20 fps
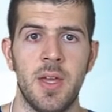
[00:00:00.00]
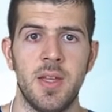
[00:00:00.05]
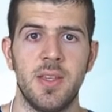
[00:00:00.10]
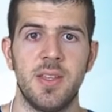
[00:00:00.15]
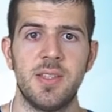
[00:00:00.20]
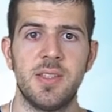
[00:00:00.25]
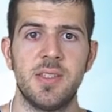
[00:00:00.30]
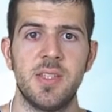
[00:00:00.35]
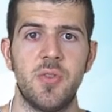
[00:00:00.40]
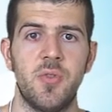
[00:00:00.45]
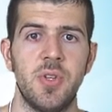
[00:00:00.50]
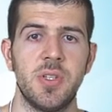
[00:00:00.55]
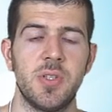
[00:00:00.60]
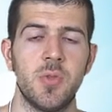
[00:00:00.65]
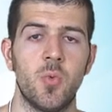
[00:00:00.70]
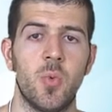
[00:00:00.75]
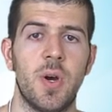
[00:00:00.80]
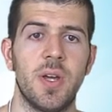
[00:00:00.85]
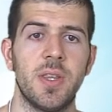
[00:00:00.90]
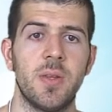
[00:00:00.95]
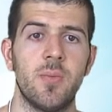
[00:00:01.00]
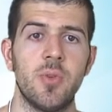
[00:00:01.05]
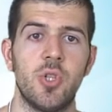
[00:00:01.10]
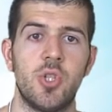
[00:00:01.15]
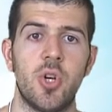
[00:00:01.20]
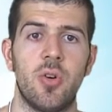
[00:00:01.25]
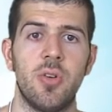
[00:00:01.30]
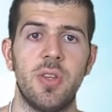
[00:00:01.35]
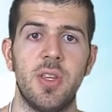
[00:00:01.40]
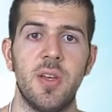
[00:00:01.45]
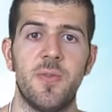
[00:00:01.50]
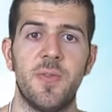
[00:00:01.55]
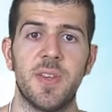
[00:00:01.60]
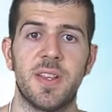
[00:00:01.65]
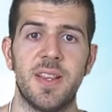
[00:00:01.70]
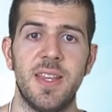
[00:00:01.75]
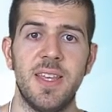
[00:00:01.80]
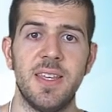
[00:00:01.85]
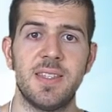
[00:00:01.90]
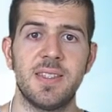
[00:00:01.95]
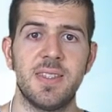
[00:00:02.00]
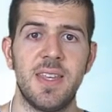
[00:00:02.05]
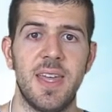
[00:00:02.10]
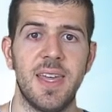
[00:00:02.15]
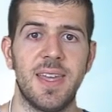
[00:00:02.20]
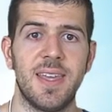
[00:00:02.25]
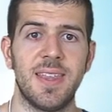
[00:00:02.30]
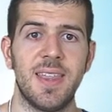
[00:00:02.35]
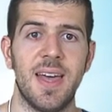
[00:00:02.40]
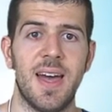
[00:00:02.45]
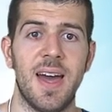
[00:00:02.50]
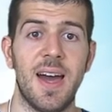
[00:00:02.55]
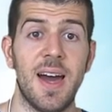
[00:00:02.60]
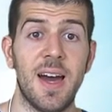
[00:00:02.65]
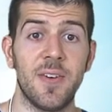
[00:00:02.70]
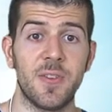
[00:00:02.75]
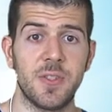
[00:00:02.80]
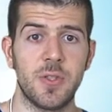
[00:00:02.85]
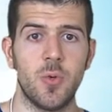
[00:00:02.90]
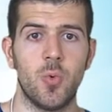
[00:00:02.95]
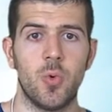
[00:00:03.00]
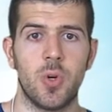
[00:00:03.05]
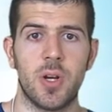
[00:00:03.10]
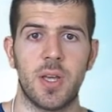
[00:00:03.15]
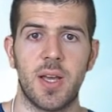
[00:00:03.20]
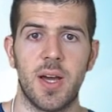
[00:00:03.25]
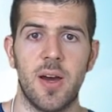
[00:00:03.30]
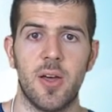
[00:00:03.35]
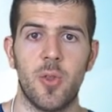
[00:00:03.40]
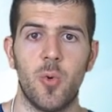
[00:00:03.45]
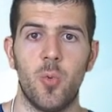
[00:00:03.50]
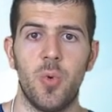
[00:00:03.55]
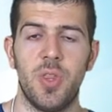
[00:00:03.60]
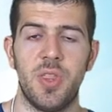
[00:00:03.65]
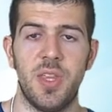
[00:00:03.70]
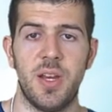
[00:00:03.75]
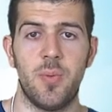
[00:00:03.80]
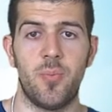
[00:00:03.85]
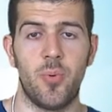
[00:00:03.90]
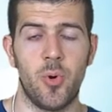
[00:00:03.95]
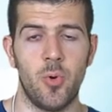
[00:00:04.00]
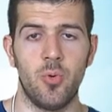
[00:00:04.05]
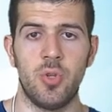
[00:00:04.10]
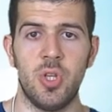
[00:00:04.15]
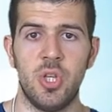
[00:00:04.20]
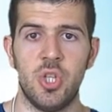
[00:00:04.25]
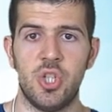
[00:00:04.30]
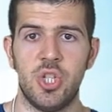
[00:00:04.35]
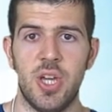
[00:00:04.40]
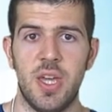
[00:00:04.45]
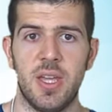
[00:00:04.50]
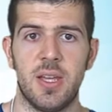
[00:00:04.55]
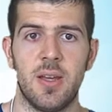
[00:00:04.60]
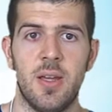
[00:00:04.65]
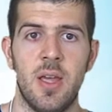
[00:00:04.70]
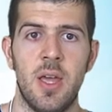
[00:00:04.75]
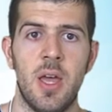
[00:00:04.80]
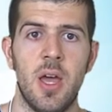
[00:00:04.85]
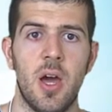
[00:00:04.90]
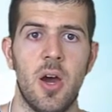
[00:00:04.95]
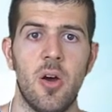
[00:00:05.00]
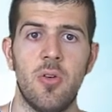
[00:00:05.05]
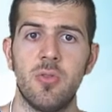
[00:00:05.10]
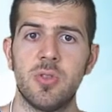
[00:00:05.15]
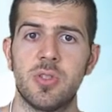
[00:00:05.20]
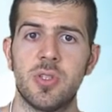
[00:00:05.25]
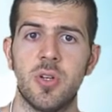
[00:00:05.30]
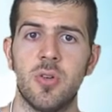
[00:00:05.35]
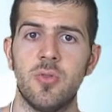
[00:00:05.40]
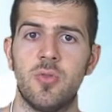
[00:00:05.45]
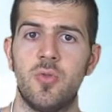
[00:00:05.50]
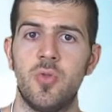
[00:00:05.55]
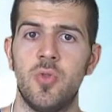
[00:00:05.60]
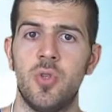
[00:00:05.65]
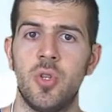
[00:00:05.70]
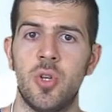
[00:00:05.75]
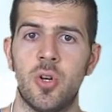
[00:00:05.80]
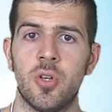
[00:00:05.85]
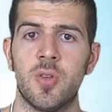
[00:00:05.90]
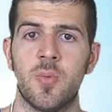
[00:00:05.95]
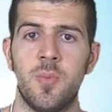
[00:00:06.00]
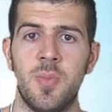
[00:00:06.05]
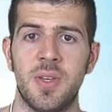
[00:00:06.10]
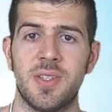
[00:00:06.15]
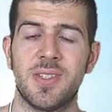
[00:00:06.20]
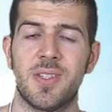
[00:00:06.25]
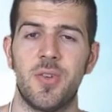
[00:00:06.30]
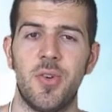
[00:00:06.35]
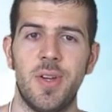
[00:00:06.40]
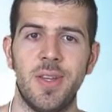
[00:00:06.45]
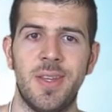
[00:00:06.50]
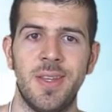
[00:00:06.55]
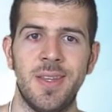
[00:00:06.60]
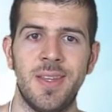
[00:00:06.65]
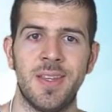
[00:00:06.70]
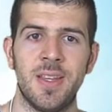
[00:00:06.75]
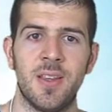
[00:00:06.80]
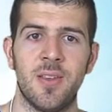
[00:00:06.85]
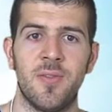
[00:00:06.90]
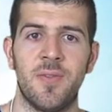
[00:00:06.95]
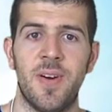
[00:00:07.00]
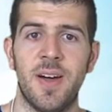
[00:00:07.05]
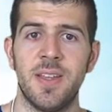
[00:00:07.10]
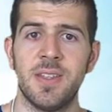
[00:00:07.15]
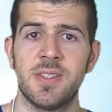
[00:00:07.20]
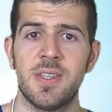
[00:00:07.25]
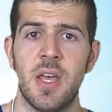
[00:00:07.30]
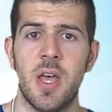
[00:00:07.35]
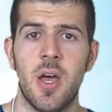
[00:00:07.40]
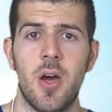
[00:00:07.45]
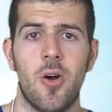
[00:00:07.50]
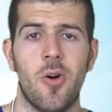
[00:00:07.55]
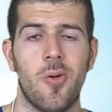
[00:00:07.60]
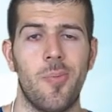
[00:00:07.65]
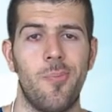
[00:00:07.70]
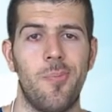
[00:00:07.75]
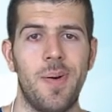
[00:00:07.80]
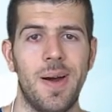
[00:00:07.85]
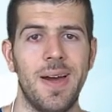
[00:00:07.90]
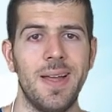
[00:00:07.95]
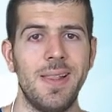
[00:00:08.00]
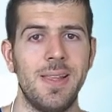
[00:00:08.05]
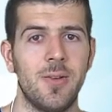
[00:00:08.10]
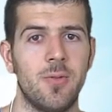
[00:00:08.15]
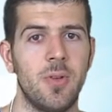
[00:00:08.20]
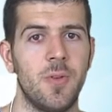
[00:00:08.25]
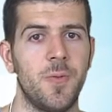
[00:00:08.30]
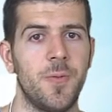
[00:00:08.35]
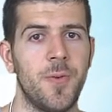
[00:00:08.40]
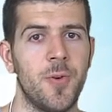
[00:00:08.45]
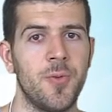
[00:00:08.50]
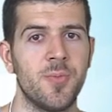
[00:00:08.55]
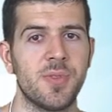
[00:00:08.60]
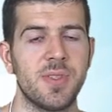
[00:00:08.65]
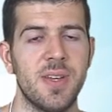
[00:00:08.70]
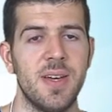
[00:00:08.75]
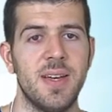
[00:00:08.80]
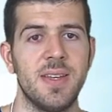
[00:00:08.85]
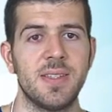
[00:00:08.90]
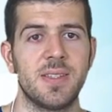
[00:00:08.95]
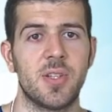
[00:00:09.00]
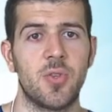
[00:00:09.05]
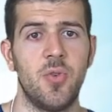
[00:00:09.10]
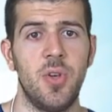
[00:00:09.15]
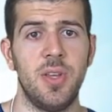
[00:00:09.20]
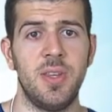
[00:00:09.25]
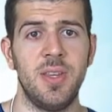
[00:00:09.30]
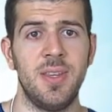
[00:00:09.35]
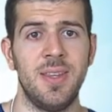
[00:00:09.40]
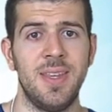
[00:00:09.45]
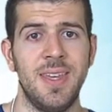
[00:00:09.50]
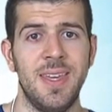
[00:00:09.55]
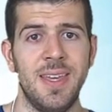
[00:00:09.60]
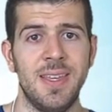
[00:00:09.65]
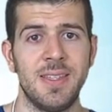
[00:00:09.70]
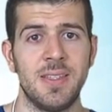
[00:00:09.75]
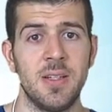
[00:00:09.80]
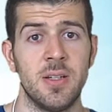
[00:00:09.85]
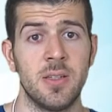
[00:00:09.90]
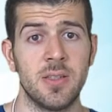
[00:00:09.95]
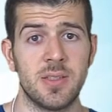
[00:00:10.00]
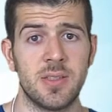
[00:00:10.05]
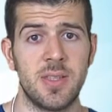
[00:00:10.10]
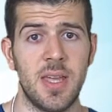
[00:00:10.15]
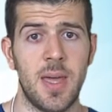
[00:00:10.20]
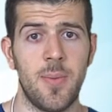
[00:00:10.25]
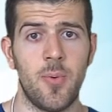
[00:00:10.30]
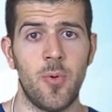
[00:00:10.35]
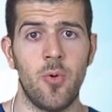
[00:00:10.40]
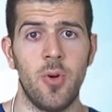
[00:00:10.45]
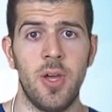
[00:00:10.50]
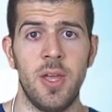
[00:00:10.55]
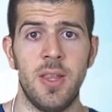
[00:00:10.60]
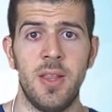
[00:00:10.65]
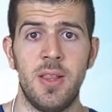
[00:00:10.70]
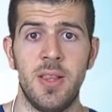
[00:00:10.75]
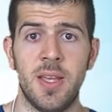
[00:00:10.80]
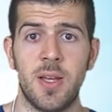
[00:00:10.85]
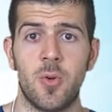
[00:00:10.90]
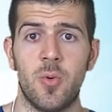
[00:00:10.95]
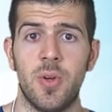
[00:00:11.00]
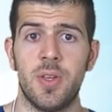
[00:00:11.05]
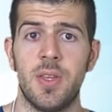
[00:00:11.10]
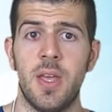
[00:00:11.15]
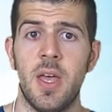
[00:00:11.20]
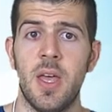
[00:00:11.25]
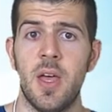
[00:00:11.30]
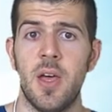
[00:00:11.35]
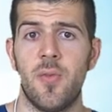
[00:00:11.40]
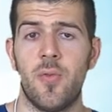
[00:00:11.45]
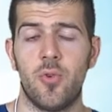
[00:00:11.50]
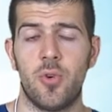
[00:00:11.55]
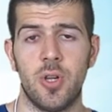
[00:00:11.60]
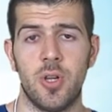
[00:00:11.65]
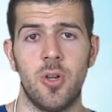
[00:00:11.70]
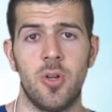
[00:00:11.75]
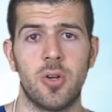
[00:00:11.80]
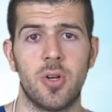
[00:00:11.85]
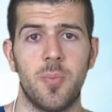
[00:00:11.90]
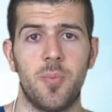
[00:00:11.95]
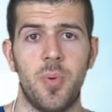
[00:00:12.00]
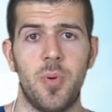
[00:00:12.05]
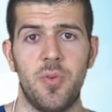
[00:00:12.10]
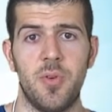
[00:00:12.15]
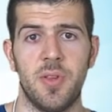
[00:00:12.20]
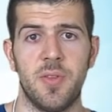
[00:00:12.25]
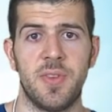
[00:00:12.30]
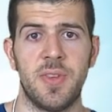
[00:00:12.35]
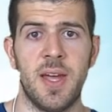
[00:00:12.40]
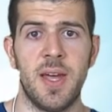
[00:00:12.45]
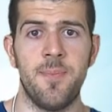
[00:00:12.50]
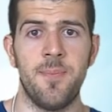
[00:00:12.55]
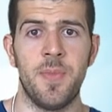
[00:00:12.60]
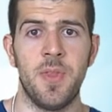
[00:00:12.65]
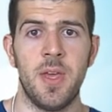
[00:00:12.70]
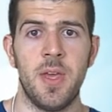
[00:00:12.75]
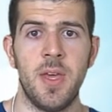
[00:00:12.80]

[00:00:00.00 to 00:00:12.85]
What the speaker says: This is the reason why the majority of athletes take it after workout with their protein shake. Also, do not mix creatine in advance or buy liquid forms, as creatine is unstable in liquid for a longer period of time.